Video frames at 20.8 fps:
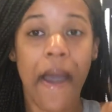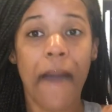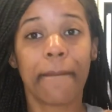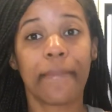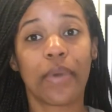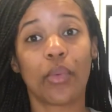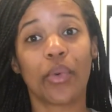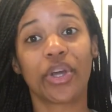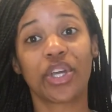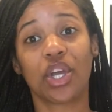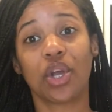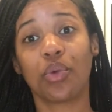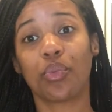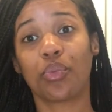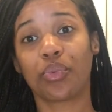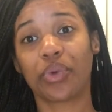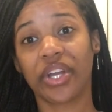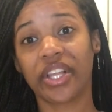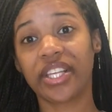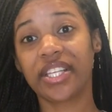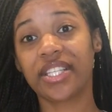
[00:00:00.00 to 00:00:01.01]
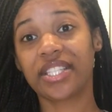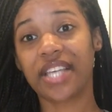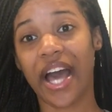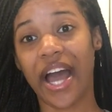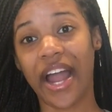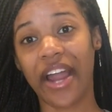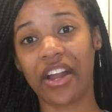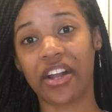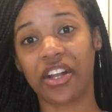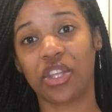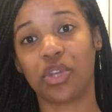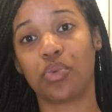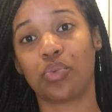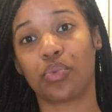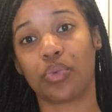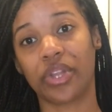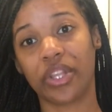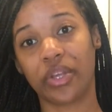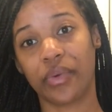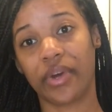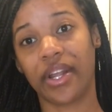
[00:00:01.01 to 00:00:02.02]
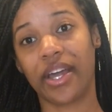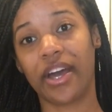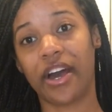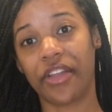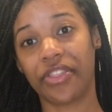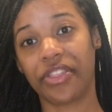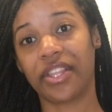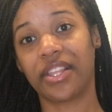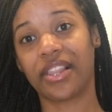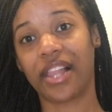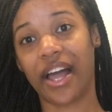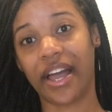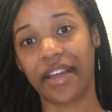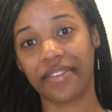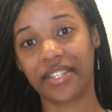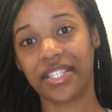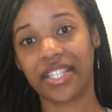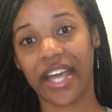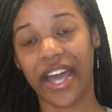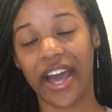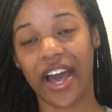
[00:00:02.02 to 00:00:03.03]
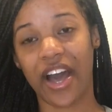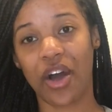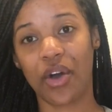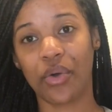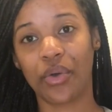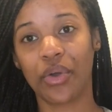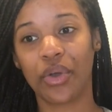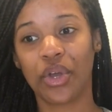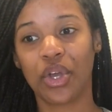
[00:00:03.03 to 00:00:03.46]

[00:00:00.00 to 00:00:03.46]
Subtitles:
But when you're really tired and you really want a healthy lifestyle,